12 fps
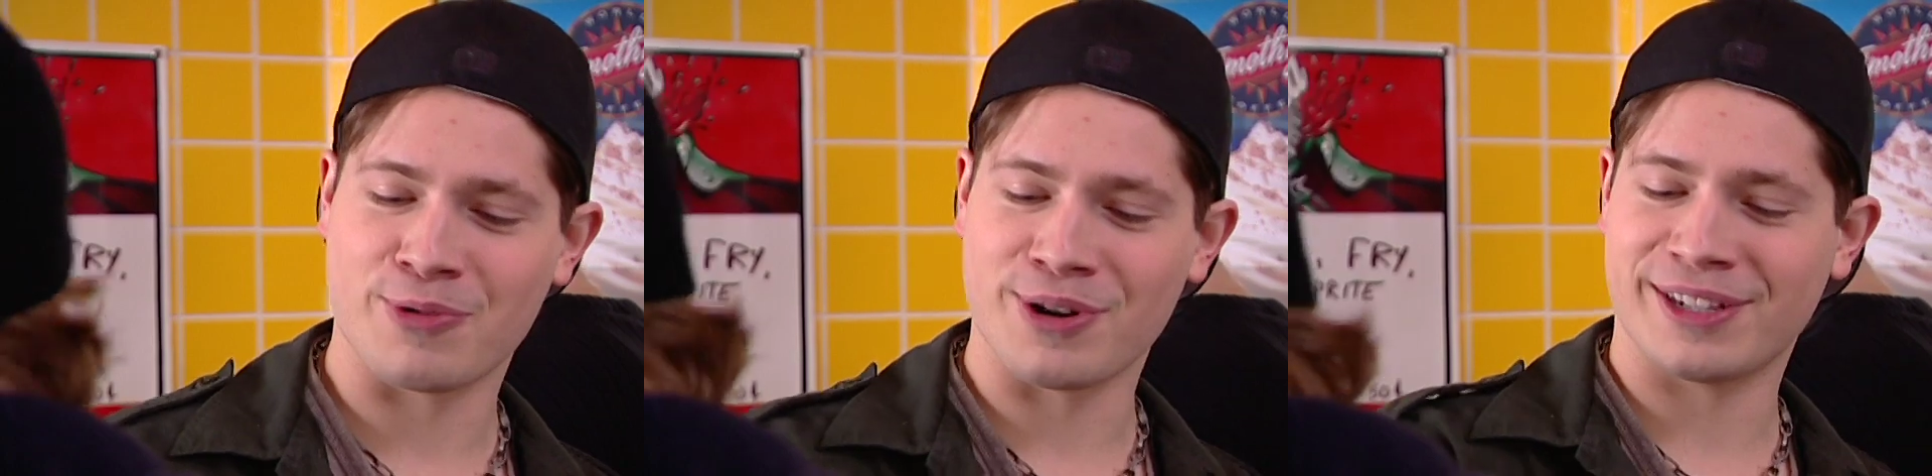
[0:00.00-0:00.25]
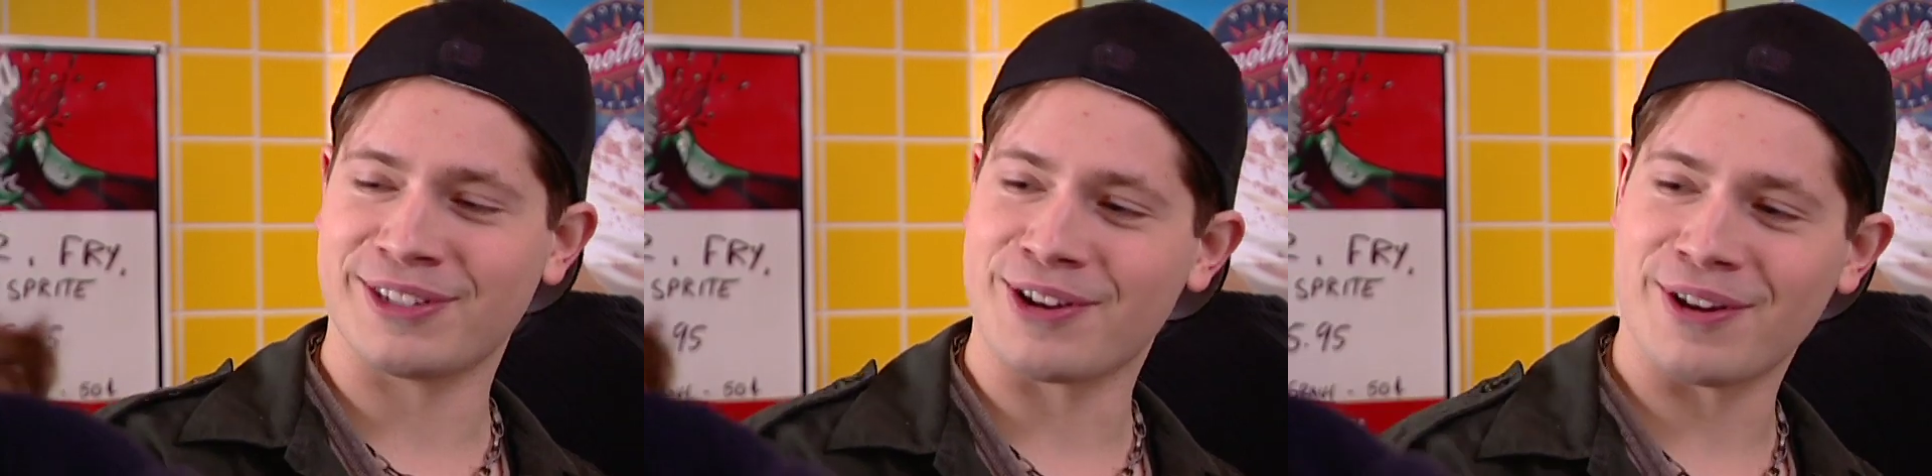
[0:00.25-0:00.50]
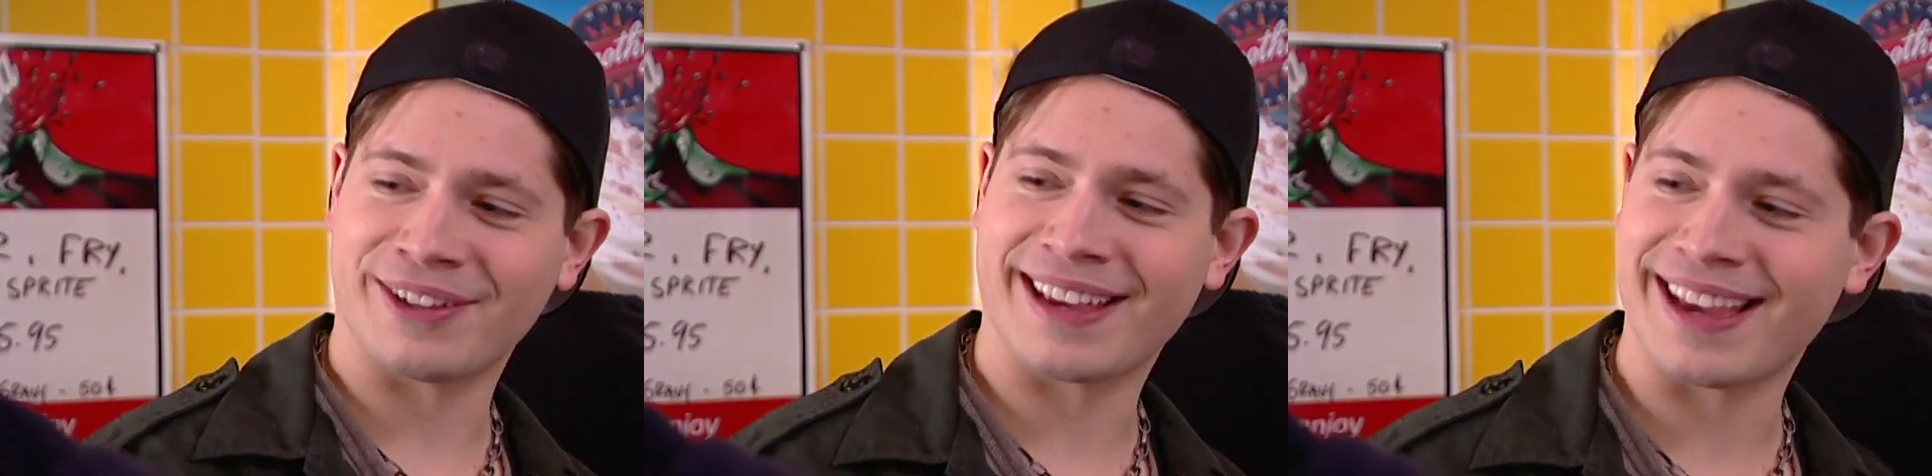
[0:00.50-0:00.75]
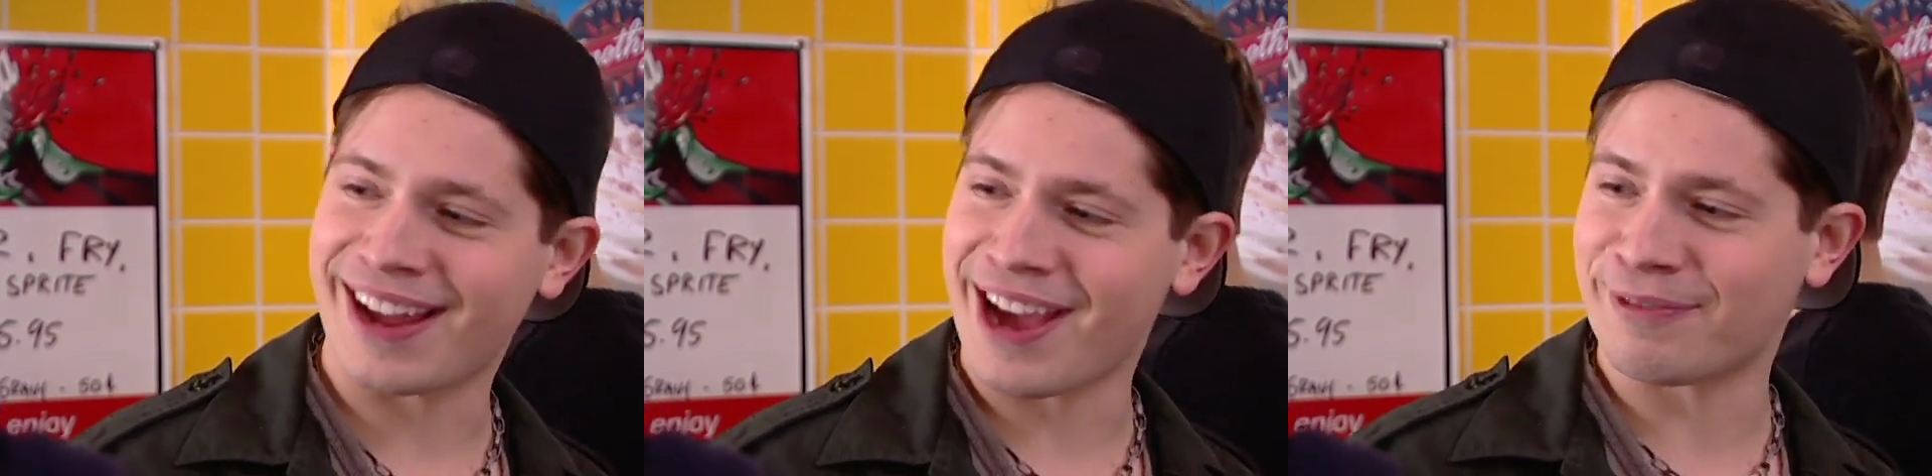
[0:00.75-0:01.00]
Boy, you know you
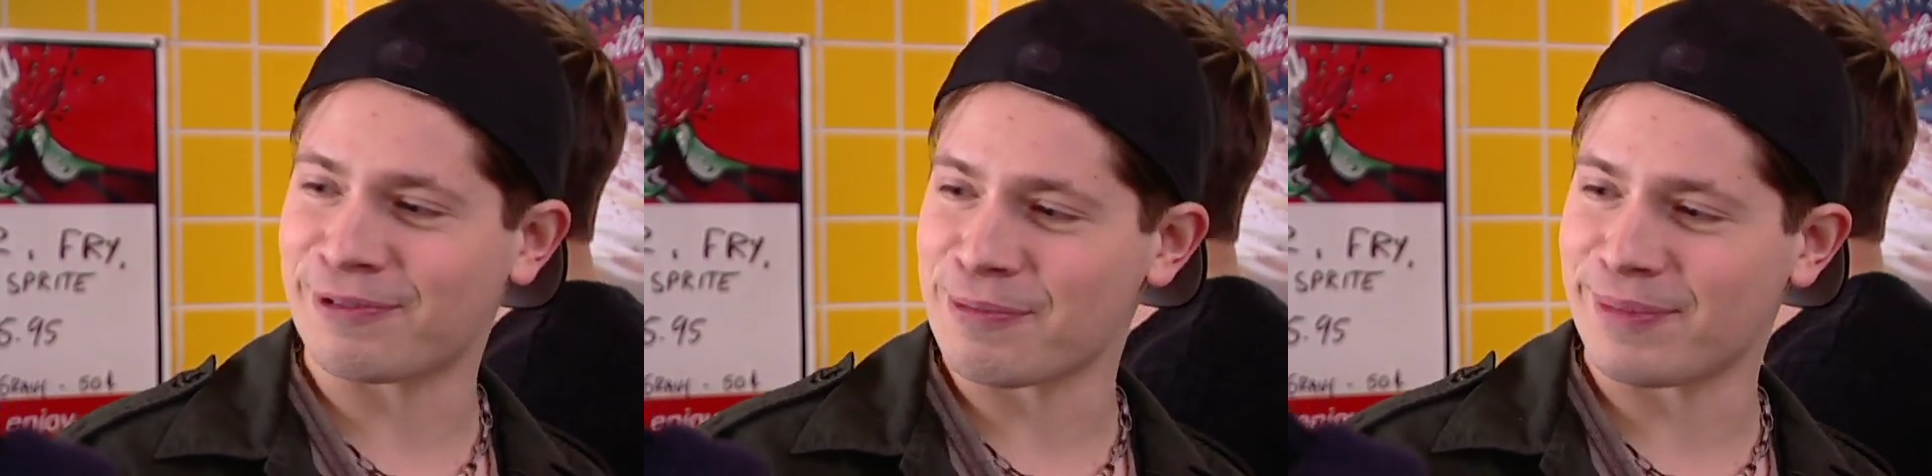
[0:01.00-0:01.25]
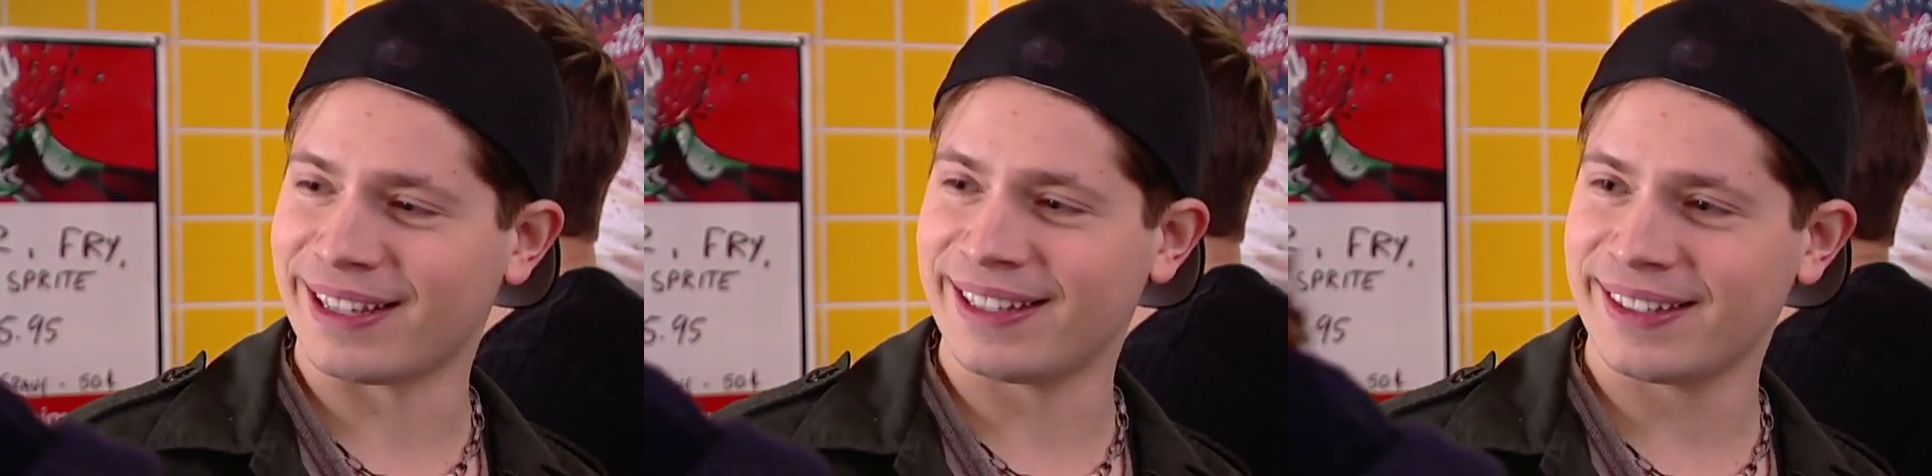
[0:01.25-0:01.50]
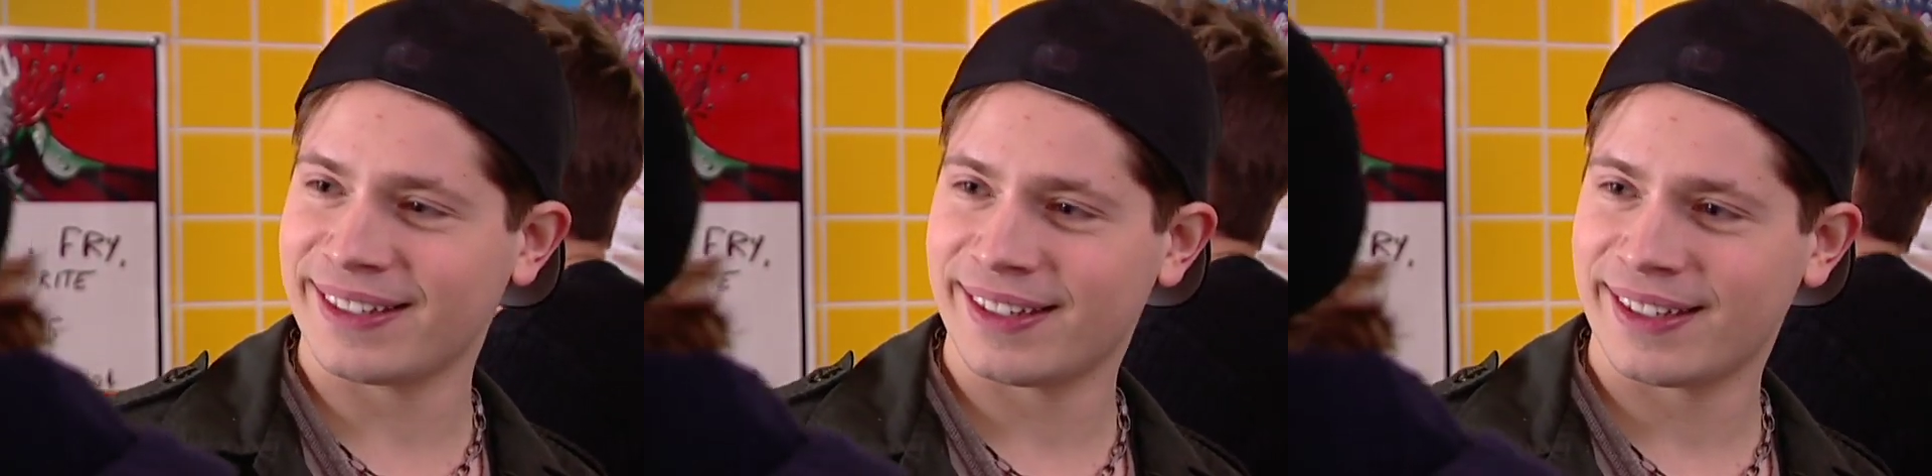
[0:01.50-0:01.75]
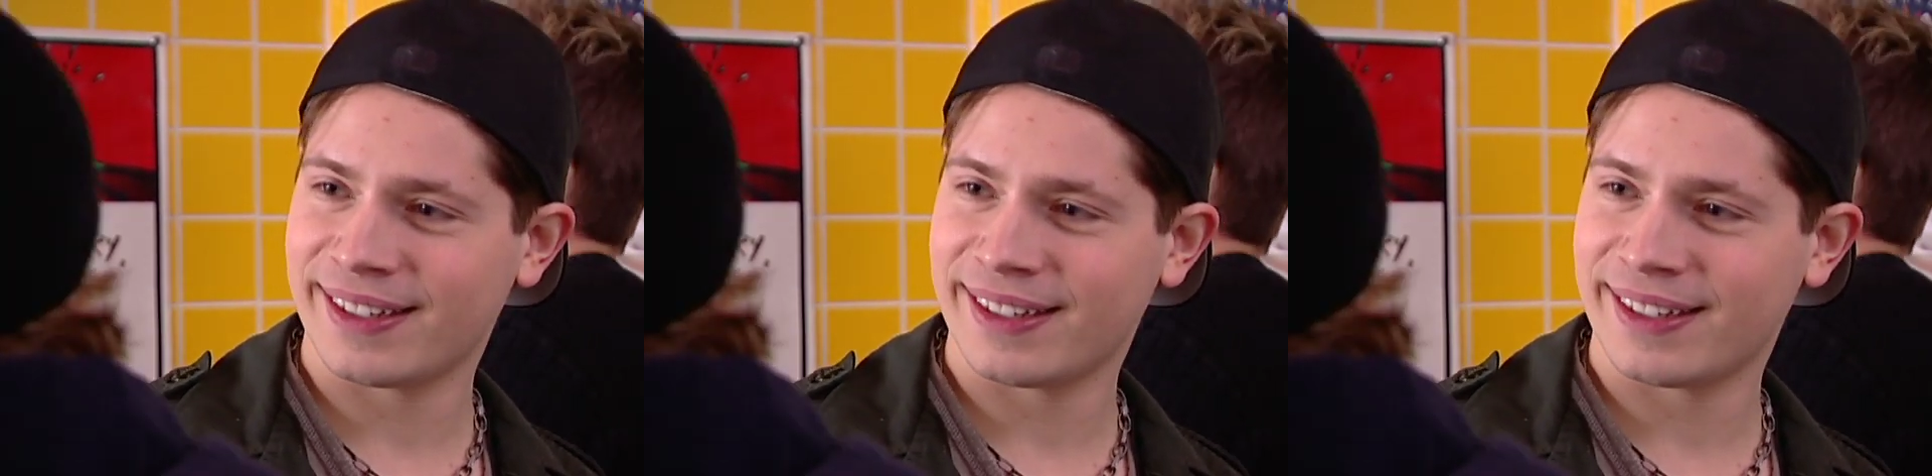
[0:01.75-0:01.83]
can't hide from me.